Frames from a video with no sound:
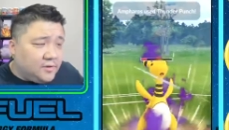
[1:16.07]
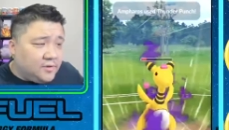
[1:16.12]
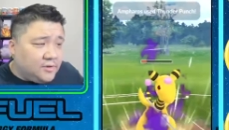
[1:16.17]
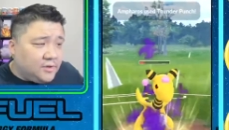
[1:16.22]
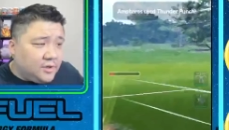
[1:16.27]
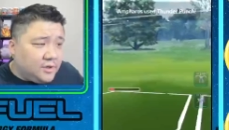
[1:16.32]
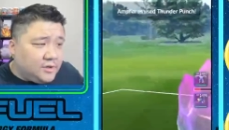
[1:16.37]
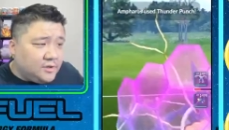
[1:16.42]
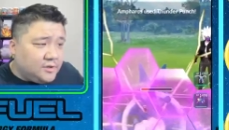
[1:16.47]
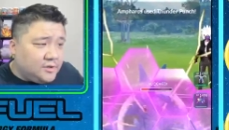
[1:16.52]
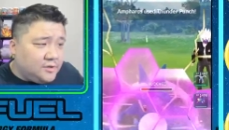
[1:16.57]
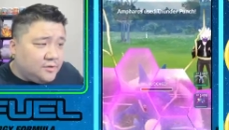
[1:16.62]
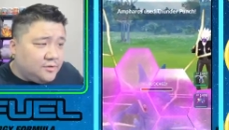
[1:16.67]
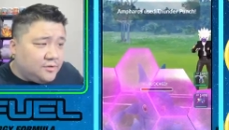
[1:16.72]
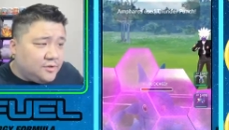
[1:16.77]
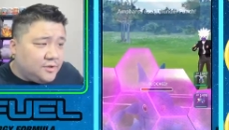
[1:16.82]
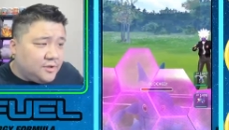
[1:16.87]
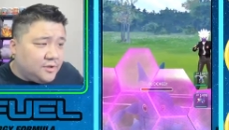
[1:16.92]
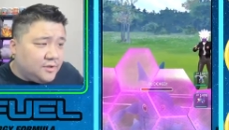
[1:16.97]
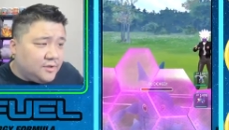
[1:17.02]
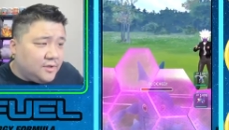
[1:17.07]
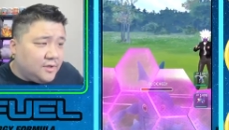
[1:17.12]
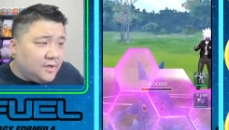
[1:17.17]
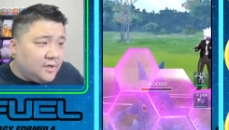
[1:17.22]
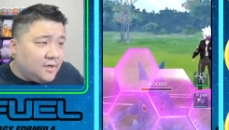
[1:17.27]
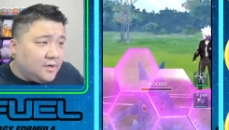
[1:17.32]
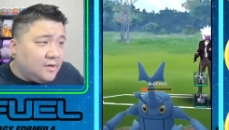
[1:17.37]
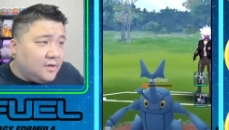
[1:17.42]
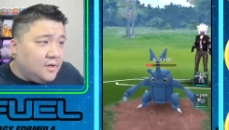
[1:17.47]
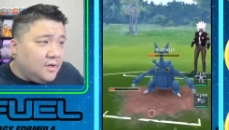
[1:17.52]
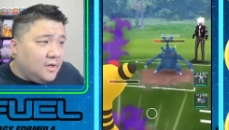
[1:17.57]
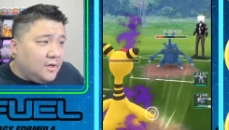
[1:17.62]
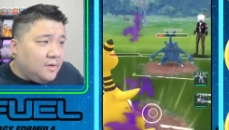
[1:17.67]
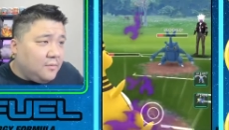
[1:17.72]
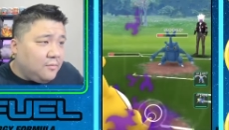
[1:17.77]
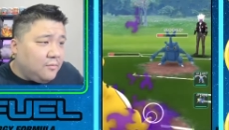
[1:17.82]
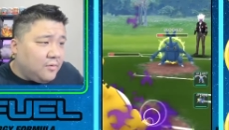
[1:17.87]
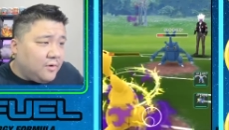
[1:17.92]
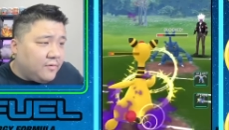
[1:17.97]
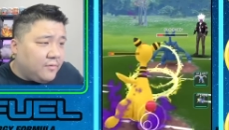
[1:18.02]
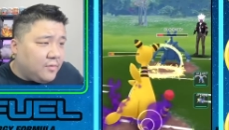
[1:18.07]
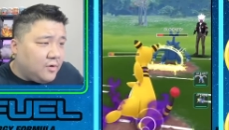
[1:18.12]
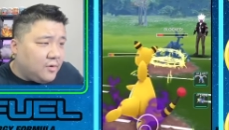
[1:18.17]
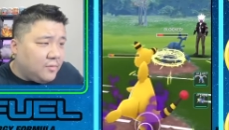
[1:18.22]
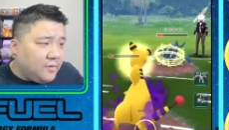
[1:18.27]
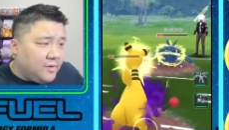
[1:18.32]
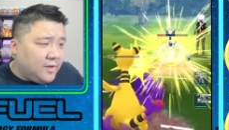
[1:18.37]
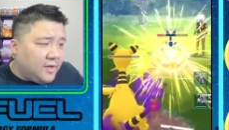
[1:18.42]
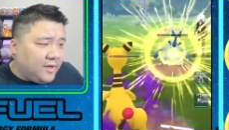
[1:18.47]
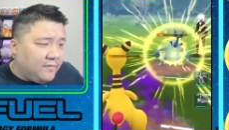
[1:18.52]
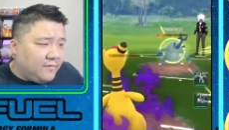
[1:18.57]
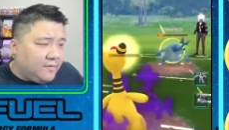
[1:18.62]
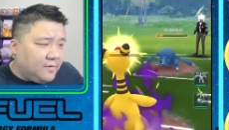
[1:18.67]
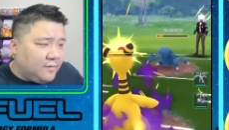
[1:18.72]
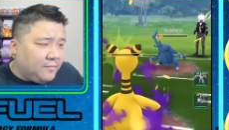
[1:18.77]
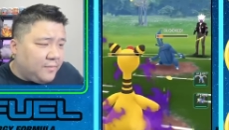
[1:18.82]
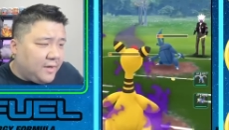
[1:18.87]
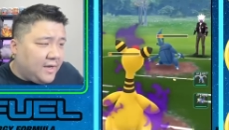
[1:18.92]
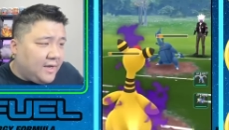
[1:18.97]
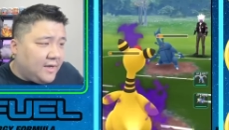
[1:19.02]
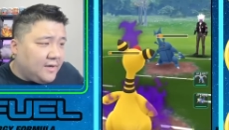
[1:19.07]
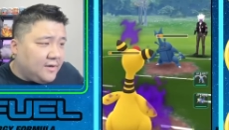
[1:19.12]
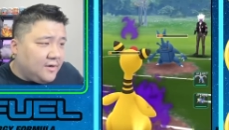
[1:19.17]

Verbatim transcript: try to two shield their whatever Pokemon they have in the back.